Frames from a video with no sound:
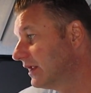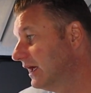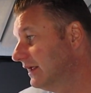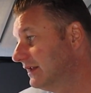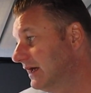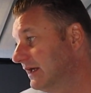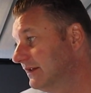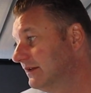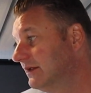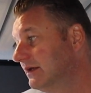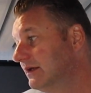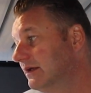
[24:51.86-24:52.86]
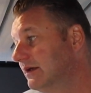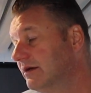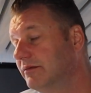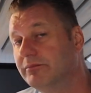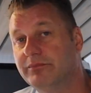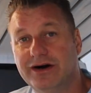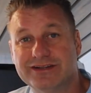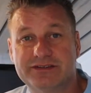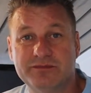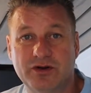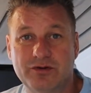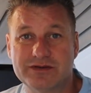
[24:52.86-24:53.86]
And then
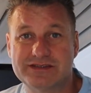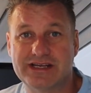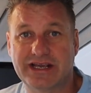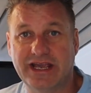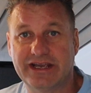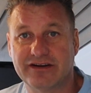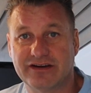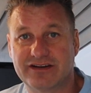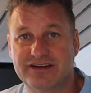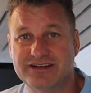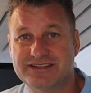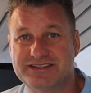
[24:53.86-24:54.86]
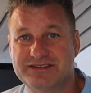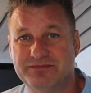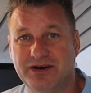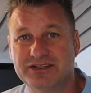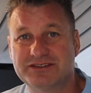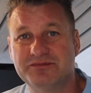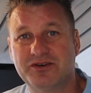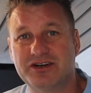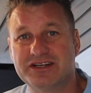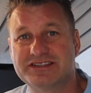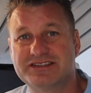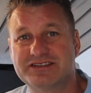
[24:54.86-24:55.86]
Baltimore was the kicker, because
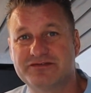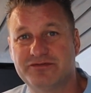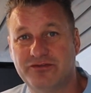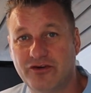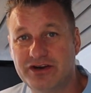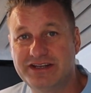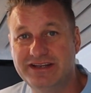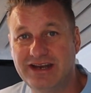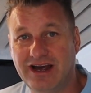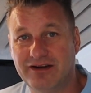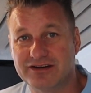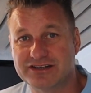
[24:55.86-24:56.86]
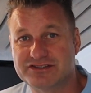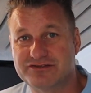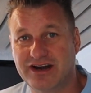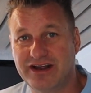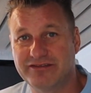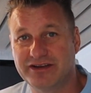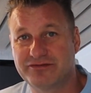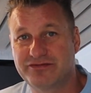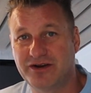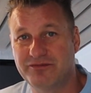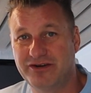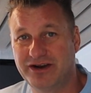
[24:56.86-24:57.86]
Baltimore is 14 hours driving
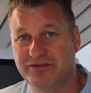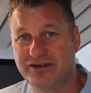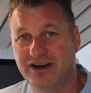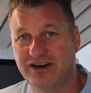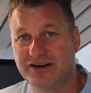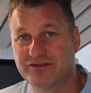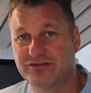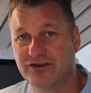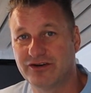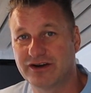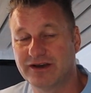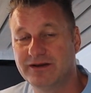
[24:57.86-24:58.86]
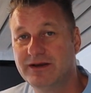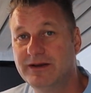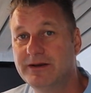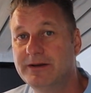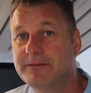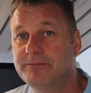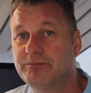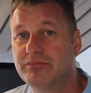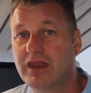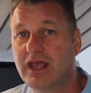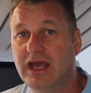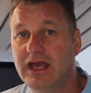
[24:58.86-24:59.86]
from where we are in Florida,
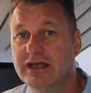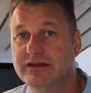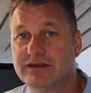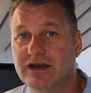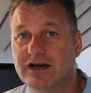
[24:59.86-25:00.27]
and